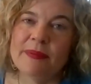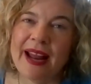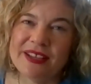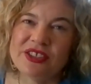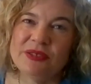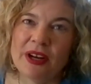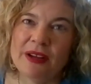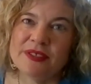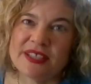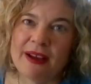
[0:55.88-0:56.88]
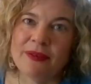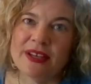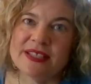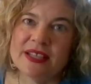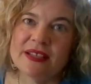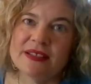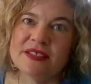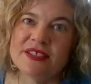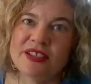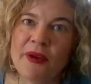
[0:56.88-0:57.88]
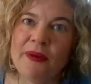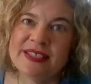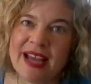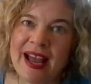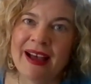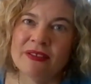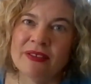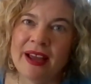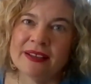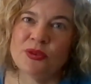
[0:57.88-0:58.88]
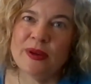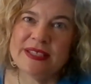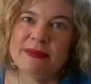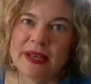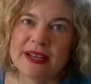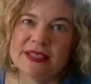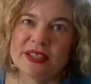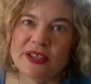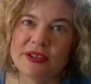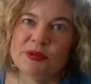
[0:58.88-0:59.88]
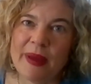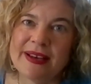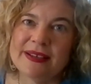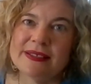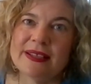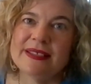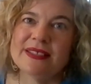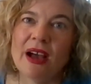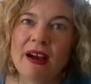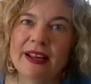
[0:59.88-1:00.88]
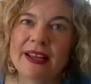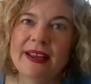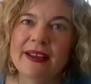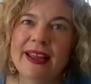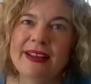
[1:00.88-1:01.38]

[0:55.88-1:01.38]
But actually what I've discovered is that slowing down that 20 minutes that you spend entirely